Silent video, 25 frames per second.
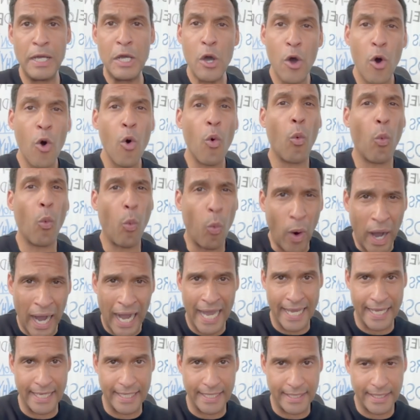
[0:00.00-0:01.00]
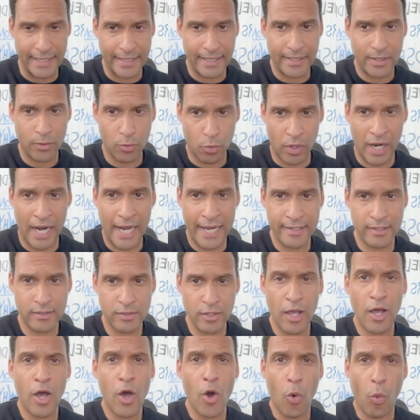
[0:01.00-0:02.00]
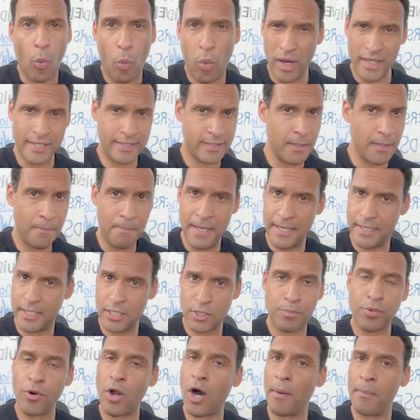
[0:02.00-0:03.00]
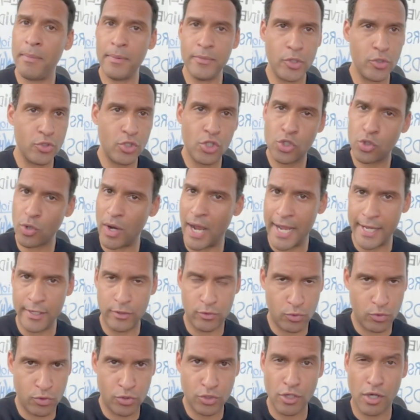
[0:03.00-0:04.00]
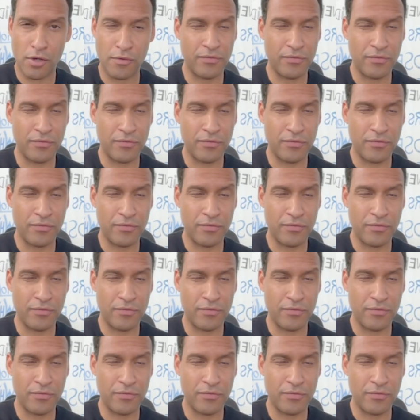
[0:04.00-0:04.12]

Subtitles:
Why, right? What's the biggest problem you're trying to solve?